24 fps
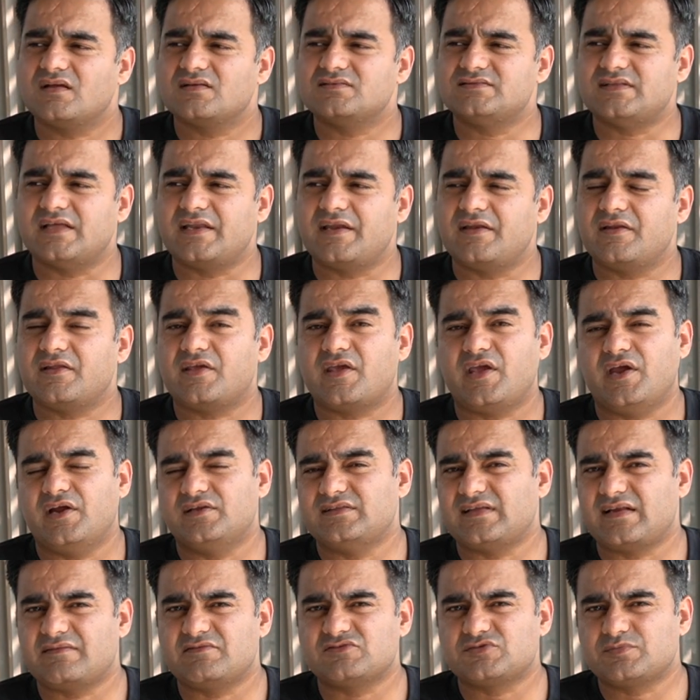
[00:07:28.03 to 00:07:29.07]
They didn't care
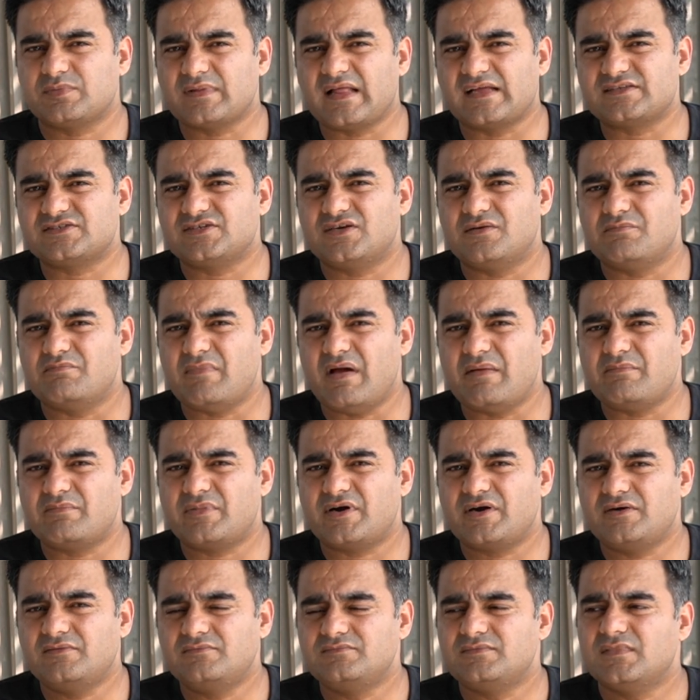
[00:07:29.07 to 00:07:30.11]
that I was platinum
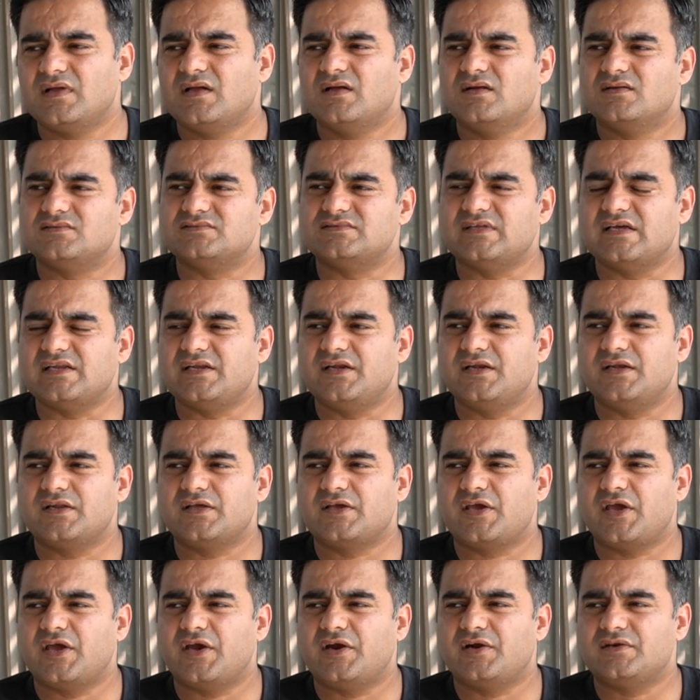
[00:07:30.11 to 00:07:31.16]
member. They didn't
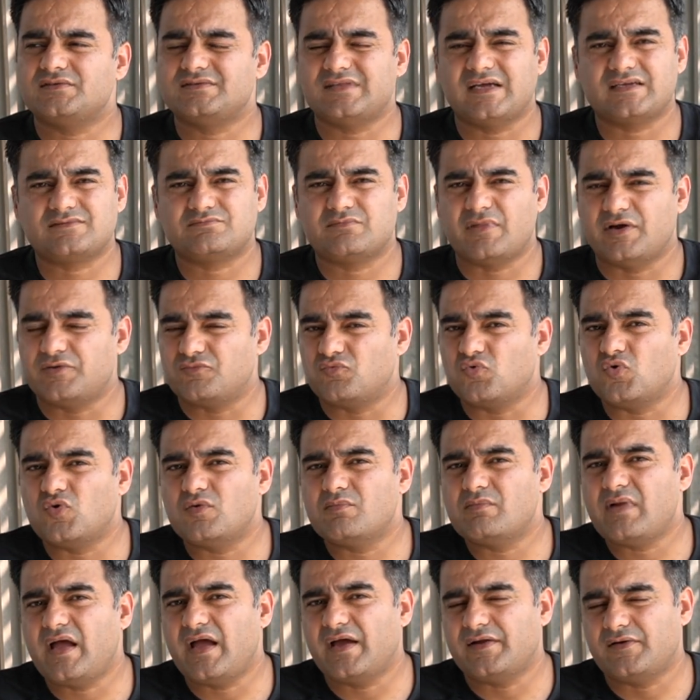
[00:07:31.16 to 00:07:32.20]
care that my
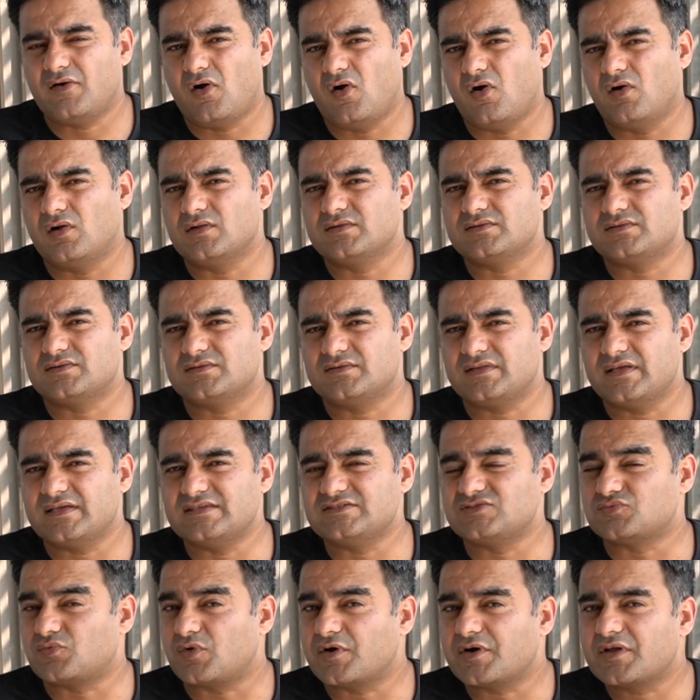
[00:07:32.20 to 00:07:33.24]
room had all the
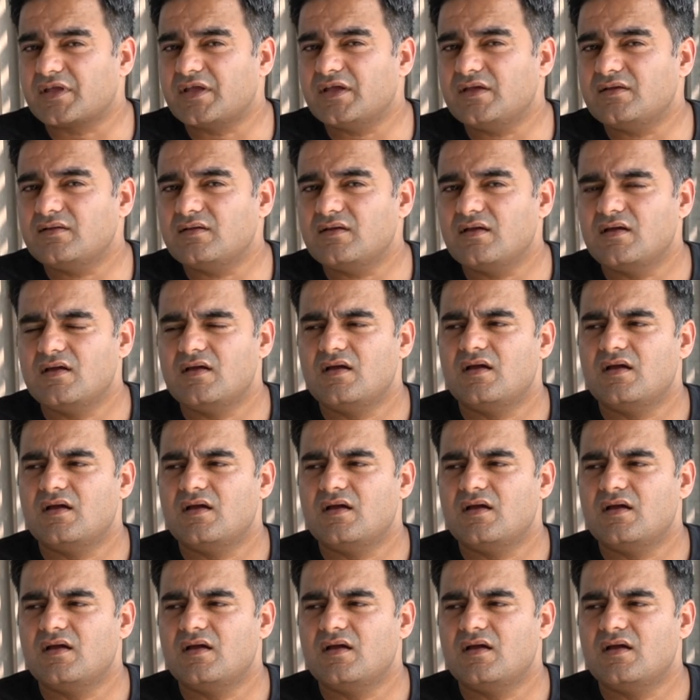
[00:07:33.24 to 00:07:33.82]
things working.